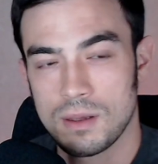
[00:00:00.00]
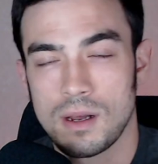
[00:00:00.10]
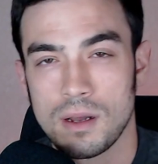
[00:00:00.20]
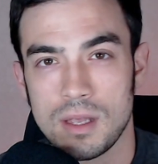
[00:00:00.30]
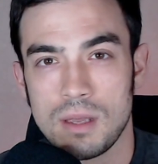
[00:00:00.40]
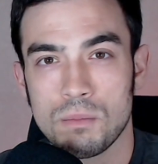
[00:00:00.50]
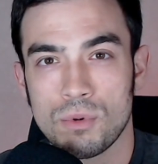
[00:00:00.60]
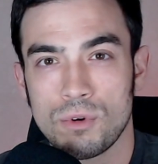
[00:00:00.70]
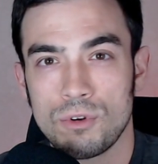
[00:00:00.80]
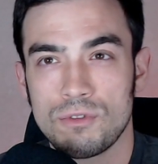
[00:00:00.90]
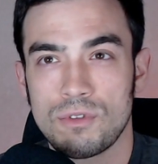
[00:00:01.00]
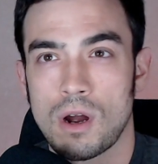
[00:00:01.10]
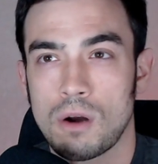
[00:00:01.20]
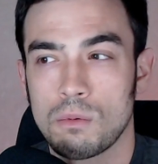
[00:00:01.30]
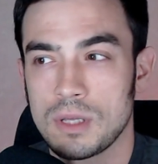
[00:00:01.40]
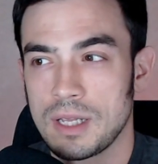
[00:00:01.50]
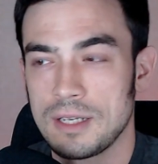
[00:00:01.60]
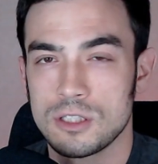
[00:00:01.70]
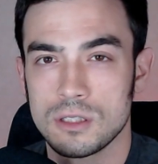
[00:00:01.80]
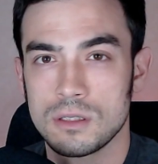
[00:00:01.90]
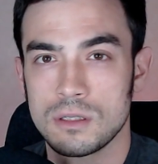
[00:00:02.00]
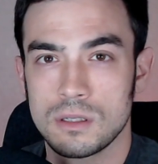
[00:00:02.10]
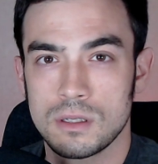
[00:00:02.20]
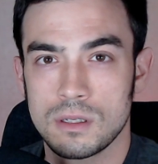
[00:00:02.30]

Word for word: uh, improve our relation